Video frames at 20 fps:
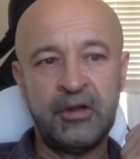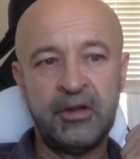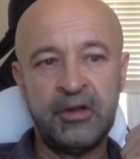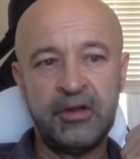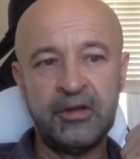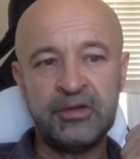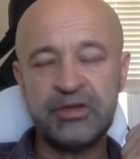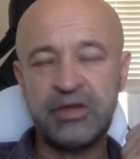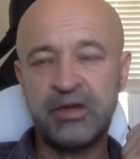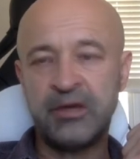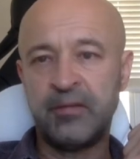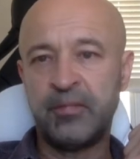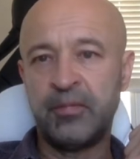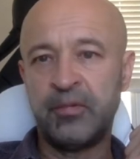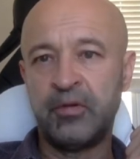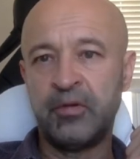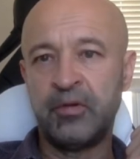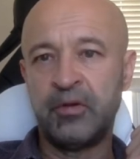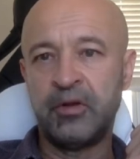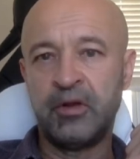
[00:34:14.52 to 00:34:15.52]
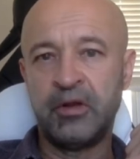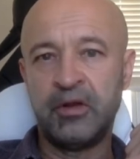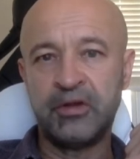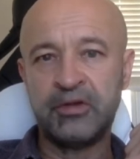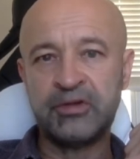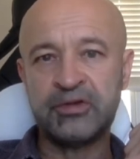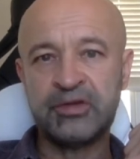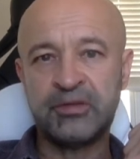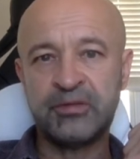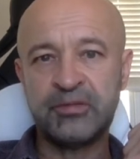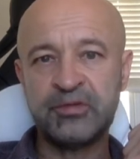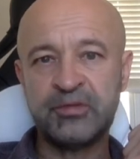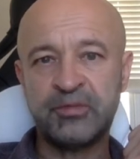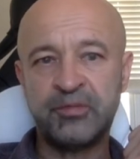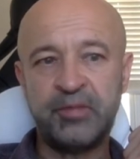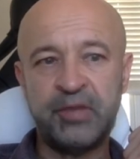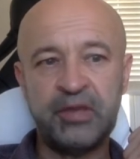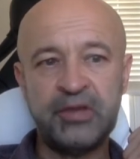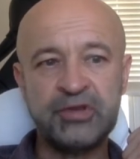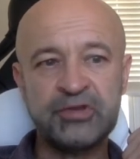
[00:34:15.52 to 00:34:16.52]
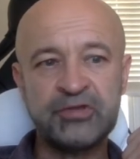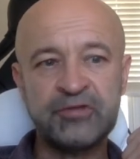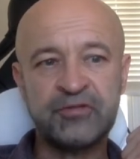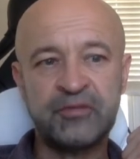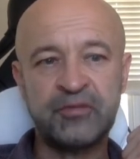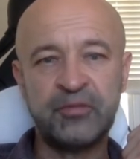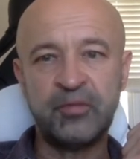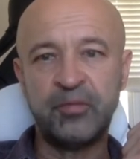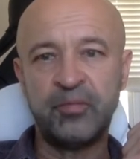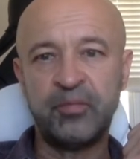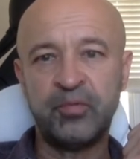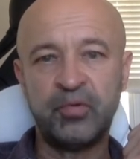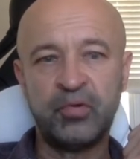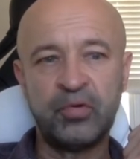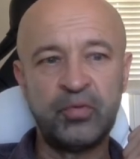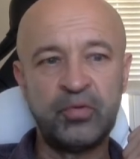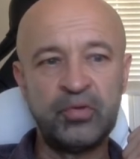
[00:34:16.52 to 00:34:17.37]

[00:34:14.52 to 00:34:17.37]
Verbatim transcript: example, some, some pages from the book